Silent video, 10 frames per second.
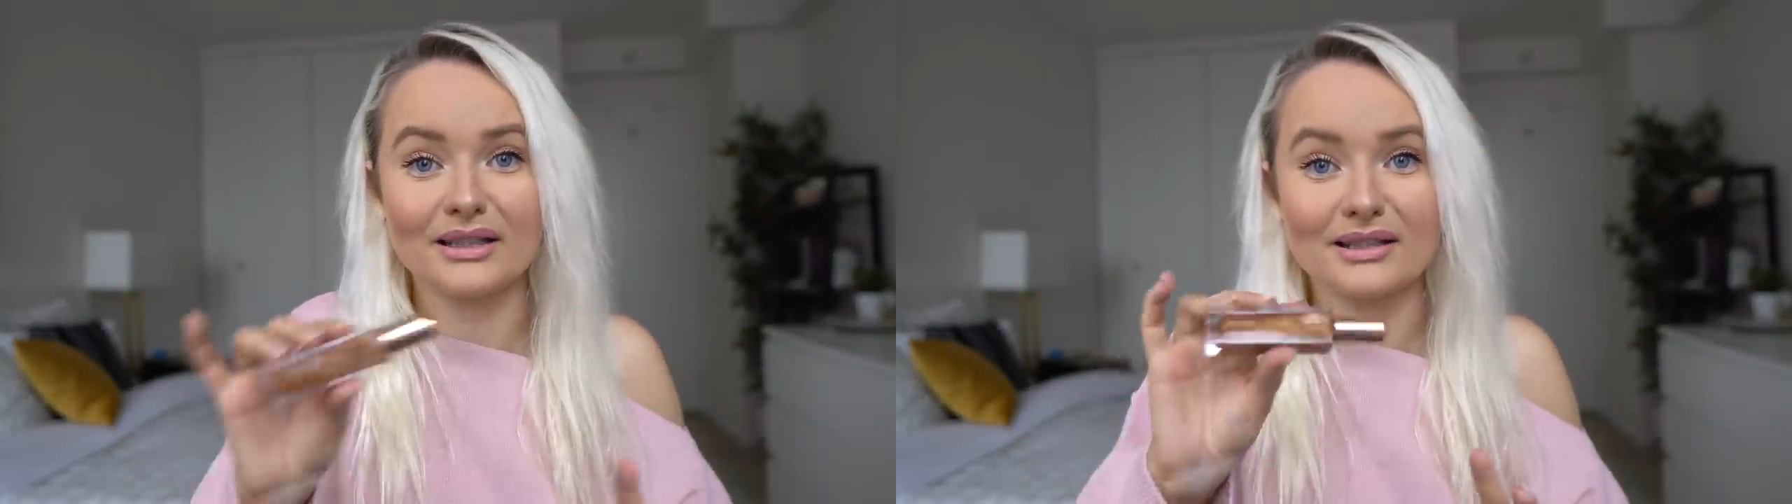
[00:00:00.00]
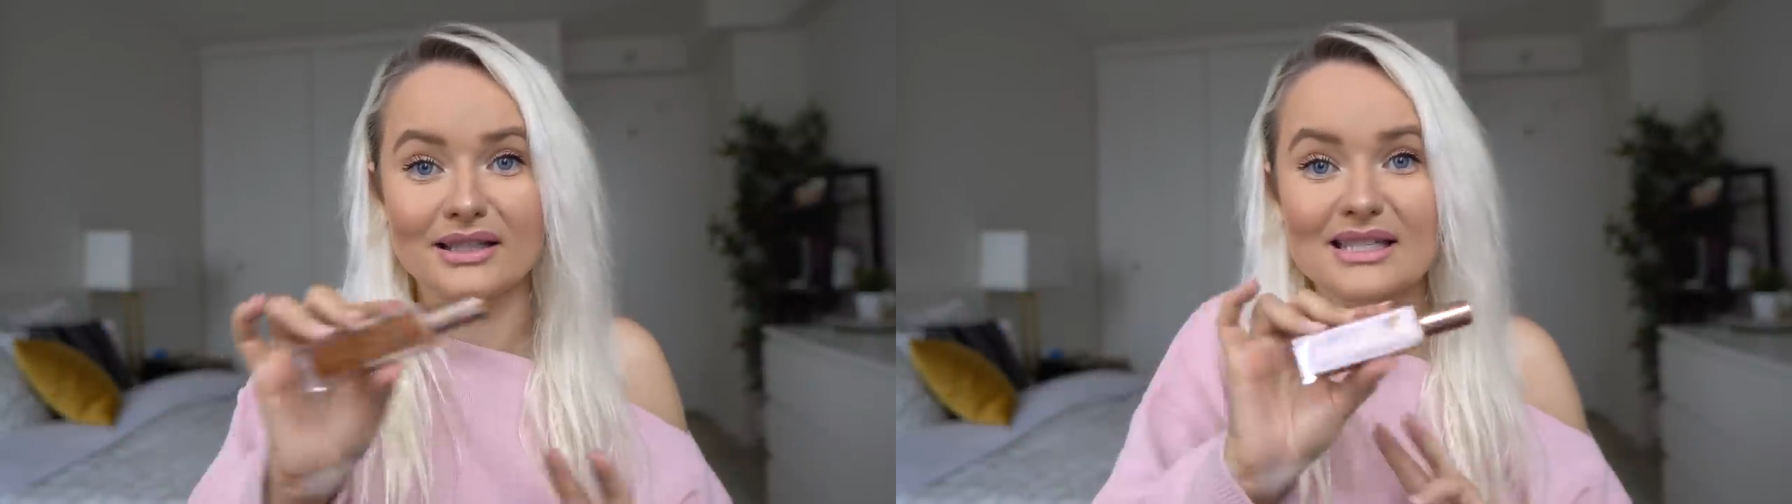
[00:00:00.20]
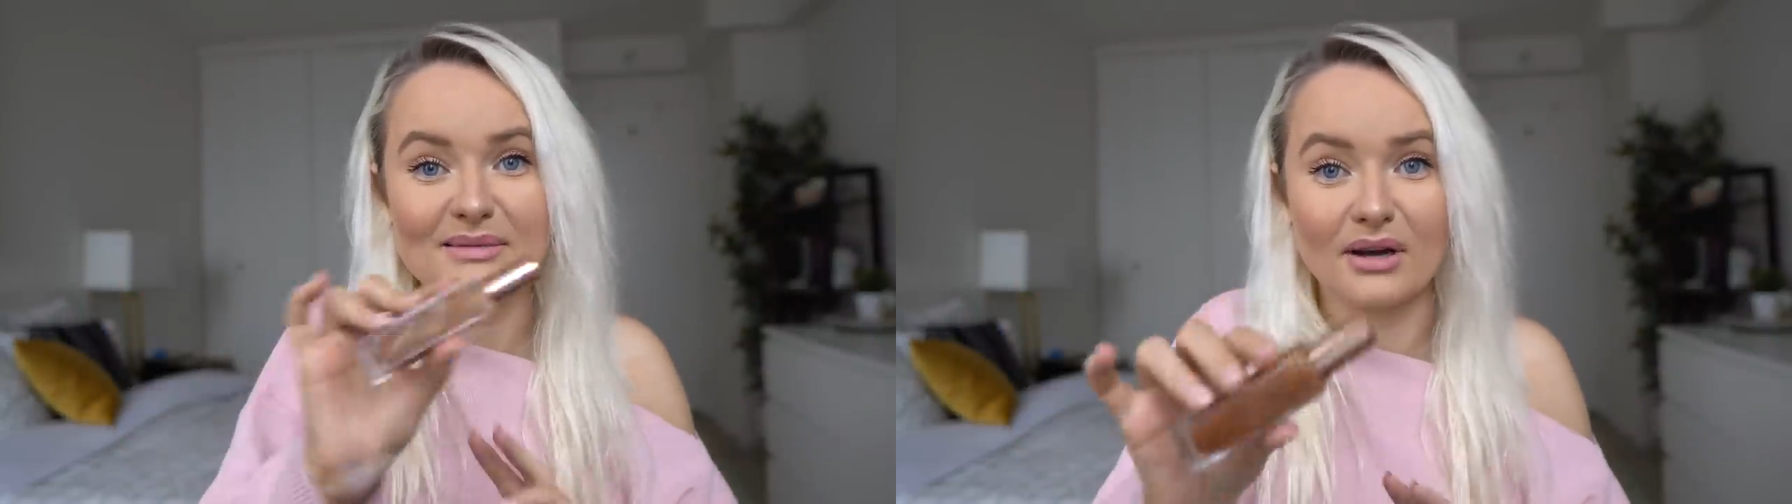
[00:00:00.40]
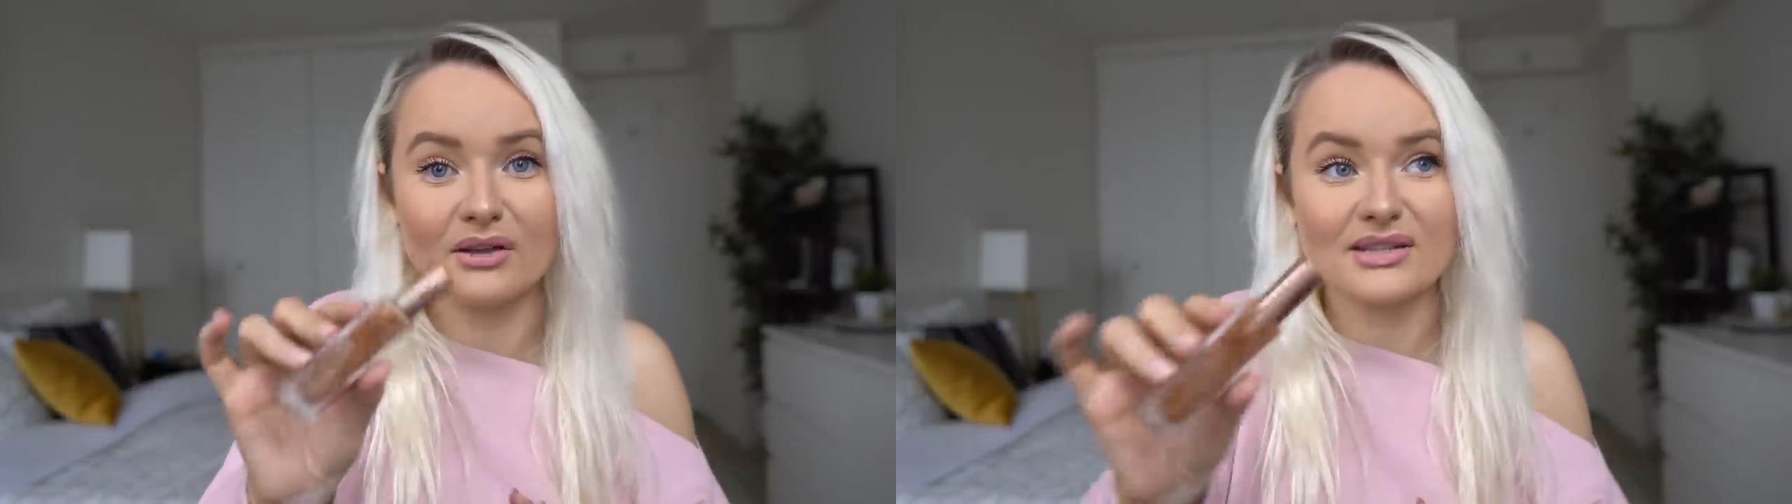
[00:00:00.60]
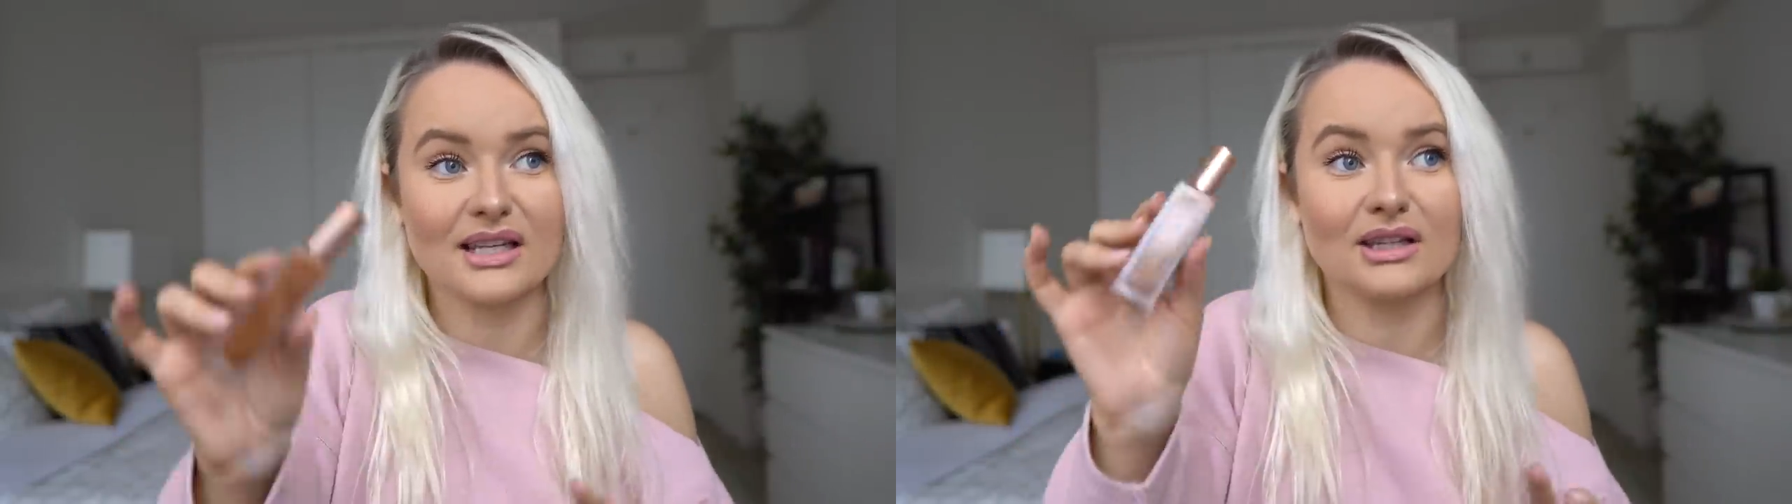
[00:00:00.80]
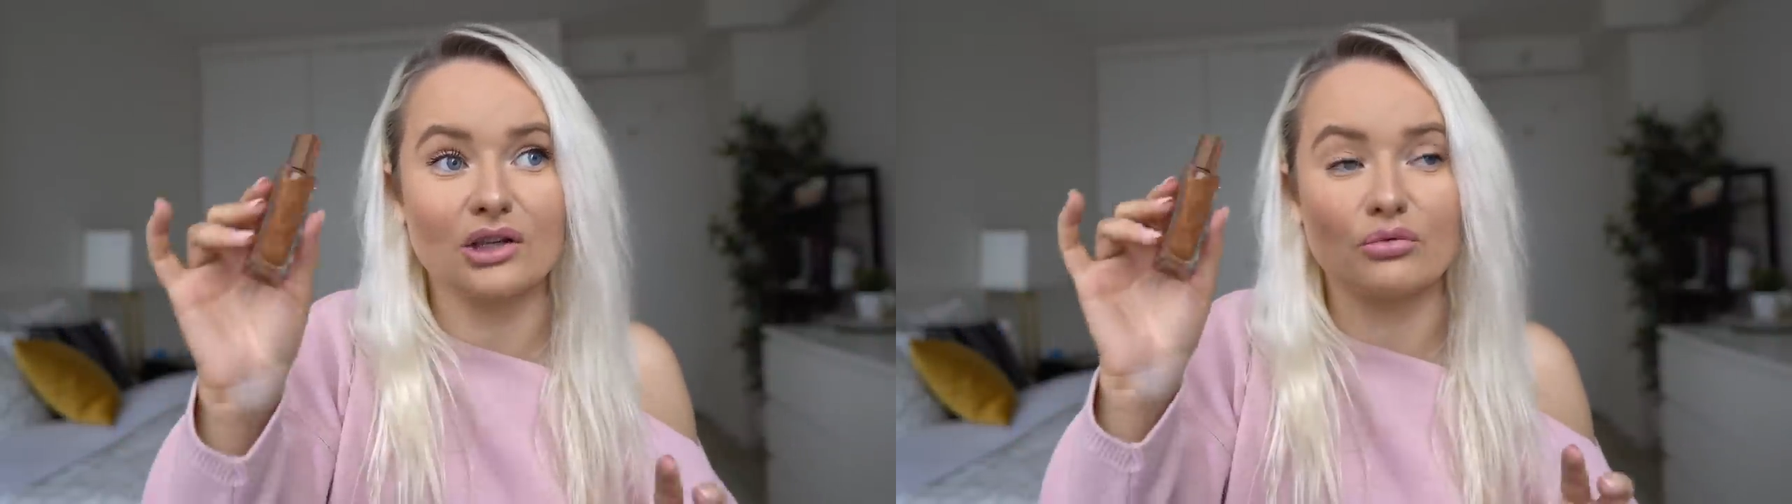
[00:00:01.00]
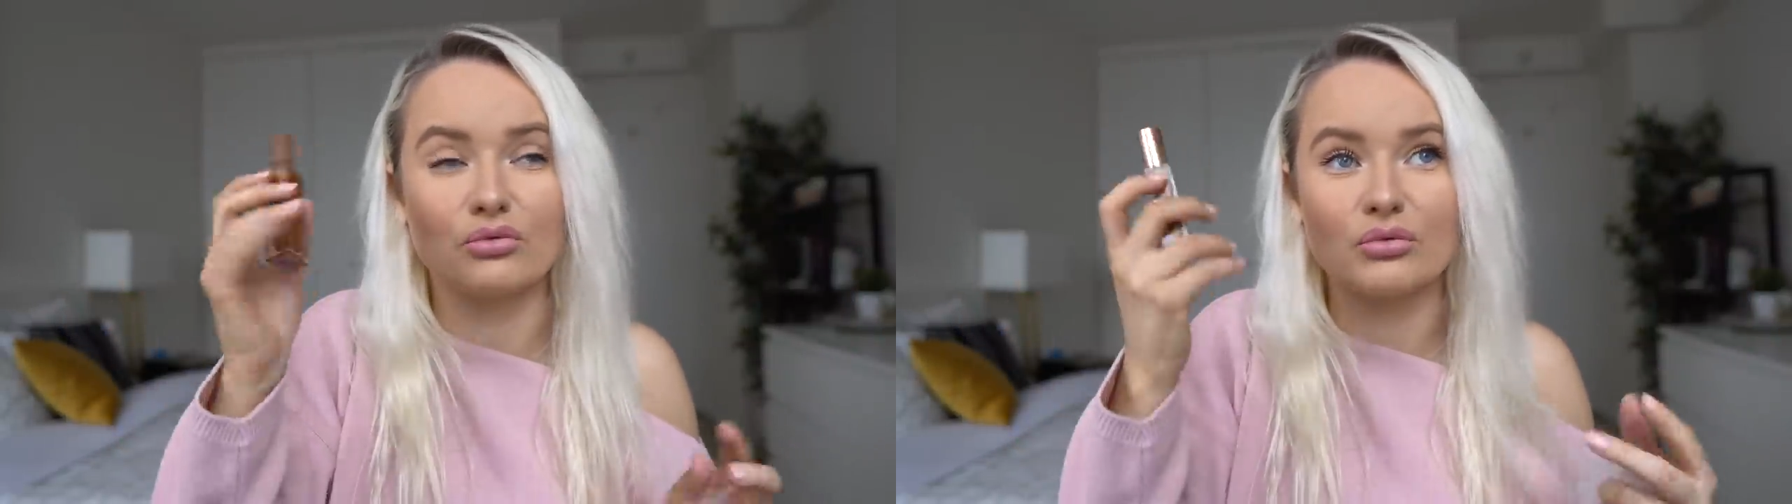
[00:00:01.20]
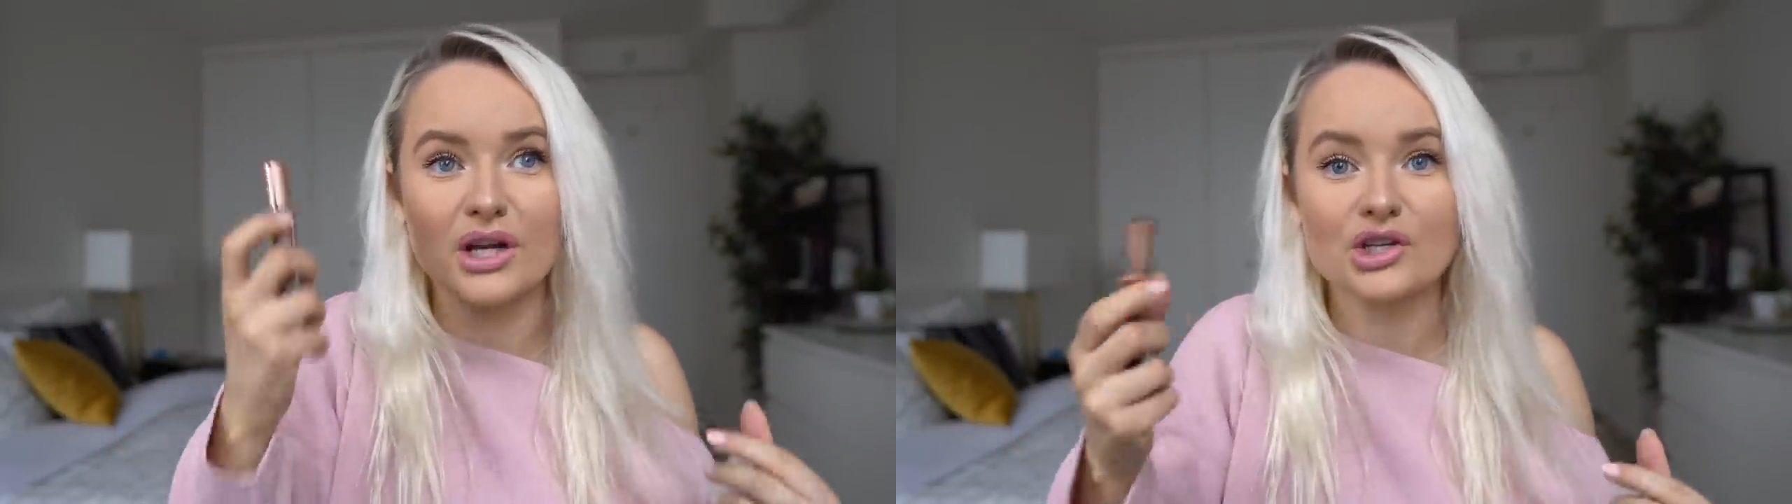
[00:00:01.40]
This smells like the
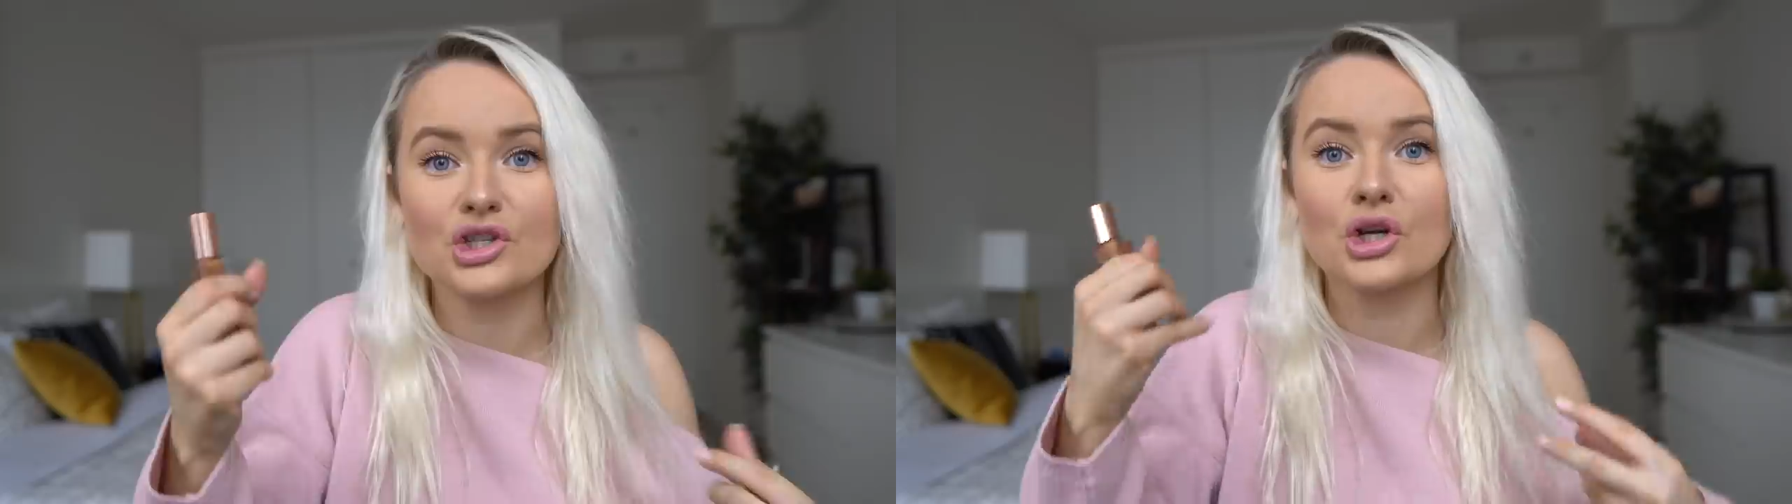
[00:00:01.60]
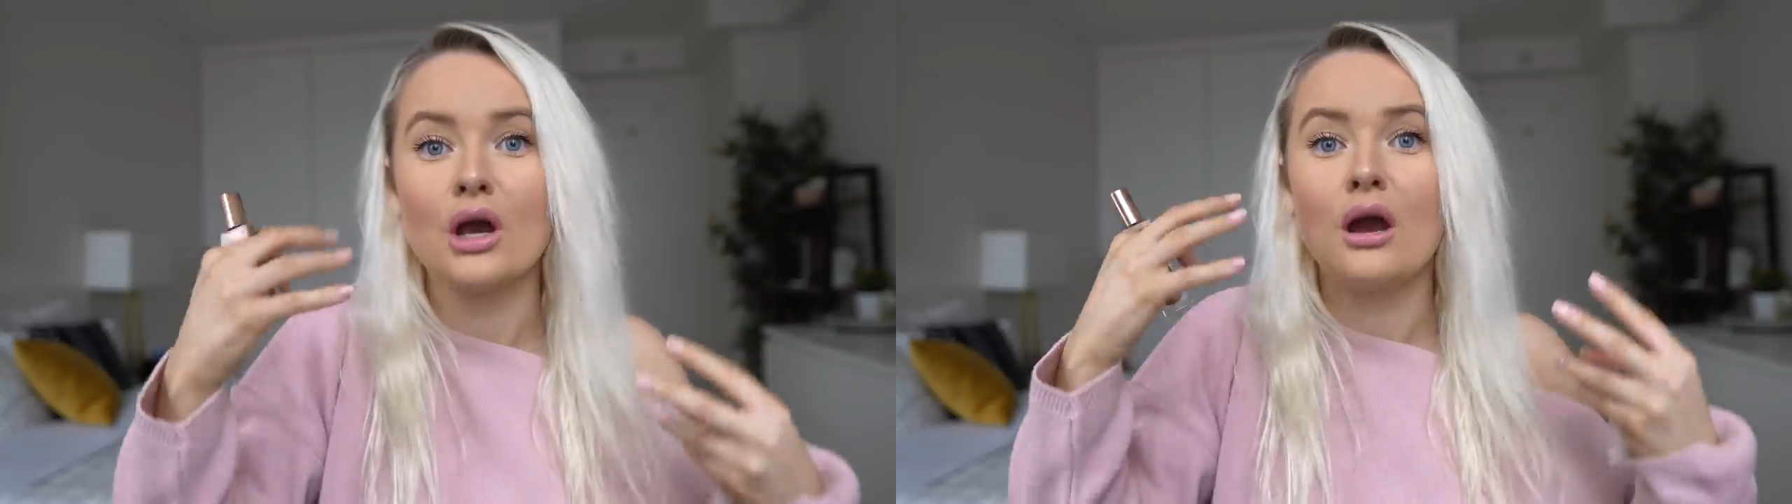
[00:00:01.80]
rich,